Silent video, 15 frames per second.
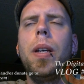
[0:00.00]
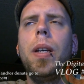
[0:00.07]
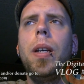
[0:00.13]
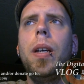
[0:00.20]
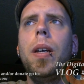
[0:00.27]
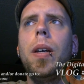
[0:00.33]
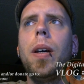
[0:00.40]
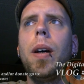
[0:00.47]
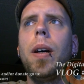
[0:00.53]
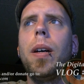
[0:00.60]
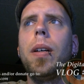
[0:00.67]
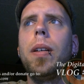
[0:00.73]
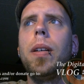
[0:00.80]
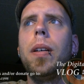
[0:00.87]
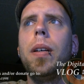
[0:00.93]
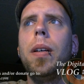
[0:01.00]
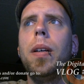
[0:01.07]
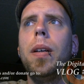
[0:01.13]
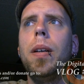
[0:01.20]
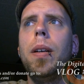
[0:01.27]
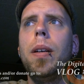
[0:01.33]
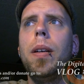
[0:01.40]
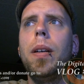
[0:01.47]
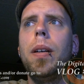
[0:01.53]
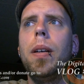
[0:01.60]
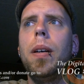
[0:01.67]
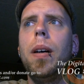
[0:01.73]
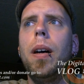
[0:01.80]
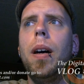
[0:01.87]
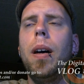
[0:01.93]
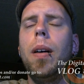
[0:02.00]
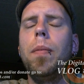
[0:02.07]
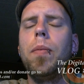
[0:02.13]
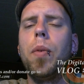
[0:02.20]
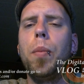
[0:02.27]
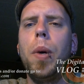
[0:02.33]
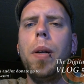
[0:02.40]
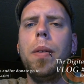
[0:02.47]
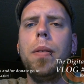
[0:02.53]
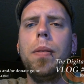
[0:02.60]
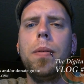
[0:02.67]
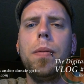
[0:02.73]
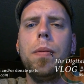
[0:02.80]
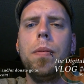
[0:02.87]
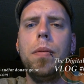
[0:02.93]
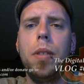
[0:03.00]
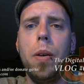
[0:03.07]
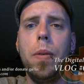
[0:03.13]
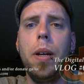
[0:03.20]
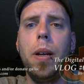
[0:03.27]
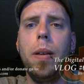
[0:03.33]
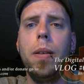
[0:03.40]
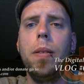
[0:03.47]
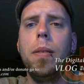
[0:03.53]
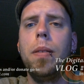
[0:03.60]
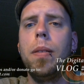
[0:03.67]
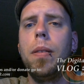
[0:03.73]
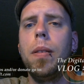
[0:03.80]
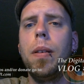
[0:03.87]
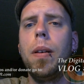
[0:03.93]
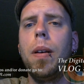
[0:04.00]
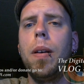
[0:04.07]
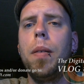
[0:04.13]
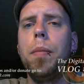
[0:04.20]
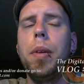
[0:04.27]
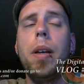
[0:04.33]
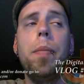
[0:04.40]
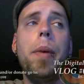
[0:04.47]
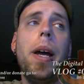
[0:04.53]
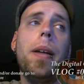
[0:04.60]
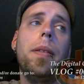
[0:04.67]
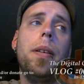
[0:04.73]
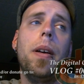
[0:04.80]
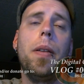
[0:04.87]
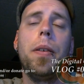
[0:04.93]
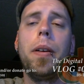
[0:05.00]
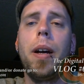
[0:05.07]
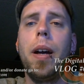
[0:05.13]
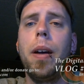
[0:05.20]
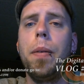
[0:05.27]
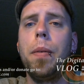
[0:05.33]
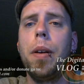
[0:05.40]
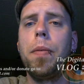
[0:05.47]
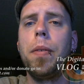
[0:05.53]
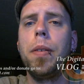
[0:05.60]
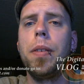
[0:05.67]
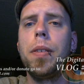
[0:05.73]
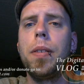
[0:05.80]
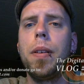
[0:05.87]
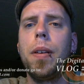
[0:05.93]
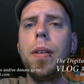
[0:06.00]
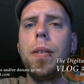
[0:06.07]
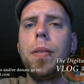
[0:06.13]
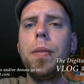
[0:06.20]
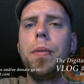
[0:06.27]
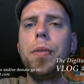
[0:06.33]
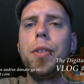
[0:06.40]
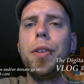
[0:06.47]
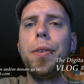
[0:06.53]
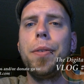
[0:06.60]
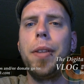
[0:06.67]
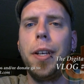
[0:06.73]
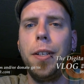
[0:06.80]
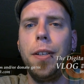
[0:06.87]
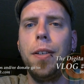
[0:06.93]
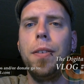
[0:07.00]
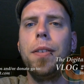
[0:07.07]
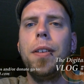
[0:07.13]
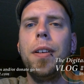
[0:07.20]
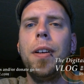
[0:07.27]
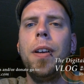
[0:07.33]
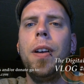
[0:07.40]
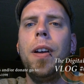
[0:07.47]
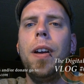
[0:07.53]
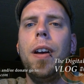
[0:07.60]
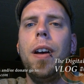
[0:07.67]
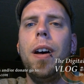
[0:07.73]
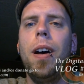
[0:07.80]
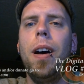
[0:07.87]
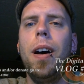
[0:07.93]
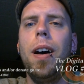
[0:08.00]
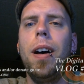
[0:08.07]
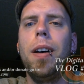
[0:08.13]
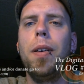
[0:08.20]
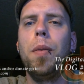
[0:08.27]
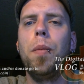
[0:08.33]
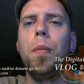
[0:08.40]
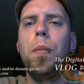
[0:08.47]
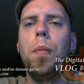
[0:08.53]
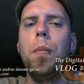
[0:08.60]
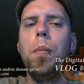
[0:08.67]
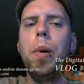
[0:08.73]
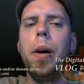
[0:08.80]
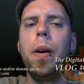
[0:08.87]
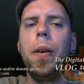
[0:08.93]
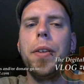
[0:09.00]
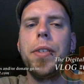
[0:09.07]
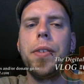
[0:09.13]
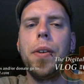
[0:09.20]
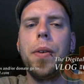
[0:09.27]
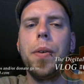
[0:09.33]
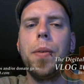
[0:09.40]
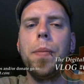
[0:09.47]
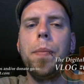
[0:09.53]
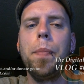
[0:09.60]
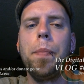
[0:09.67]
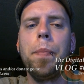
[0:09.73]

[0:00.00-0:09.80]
He for one donated, him and the other guy I referenced, so thank you. But also